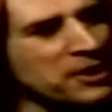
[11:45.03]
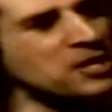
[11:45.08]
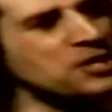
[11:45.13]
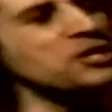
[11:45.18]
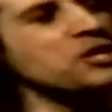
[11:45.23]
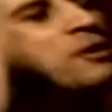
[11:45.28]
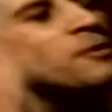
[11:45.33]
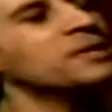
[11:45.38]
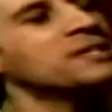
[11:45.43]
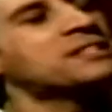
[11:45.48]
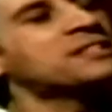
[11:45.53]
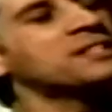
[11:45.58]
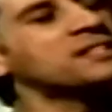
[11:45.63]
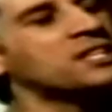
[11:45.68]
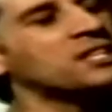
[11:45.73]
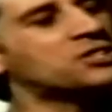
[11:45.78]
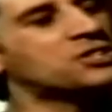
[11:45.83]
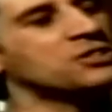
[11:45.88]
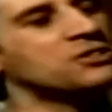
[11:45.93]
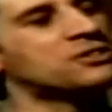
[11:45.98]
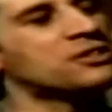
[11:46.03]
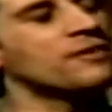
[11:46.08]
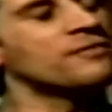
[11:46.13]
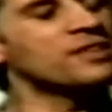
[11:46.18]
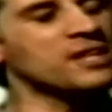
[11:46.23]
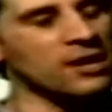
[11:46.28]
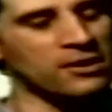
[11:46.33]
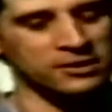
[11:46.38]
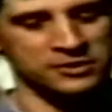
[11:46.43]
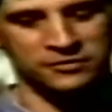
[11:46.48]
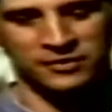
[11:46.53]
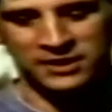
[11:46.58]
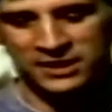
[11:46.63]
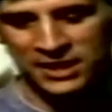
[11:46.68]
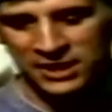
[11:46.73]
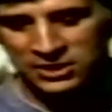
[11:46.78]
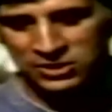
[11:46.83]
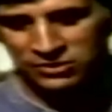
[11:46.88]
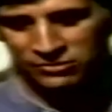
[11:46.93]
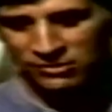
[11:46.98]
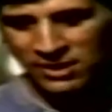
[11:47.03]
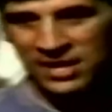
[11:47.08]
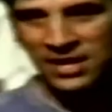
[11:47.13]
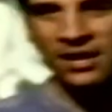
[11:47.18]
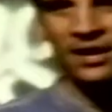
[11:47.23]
the newest editions of the Oxford Dictionary